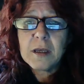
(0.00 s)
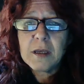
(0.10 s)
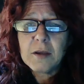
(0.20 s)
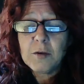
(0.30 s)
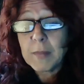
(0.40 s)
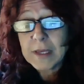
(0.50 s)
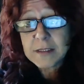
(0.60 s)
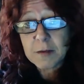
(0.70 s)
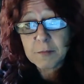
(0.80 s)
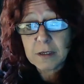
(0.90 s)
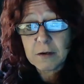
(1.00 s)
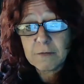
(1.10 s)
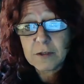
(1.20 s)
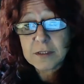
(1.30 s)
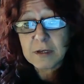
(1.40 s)
you make something
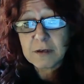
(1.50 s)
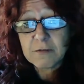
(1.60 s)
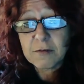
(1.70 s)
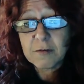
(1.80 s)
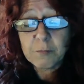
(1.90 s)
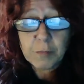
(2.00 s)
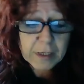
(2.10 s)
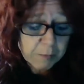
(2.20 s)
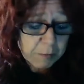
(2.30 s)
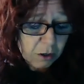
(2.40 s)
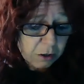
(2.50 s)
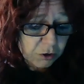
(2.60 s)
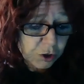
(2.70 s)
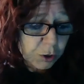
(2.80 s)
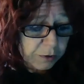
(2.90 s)
of yourself, become a
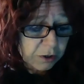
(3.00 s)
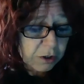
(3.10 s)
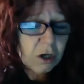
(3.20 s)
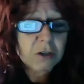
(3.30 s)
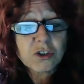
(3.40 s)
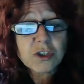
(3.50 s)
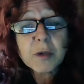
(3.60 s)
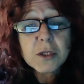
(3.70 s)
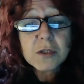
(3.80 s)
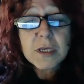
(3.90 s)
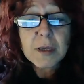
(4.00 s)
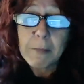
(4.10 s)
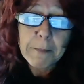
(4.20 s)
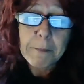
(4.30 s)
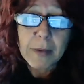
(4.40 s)
contributing
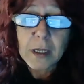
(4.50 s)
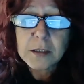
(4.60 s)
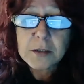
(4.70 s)
member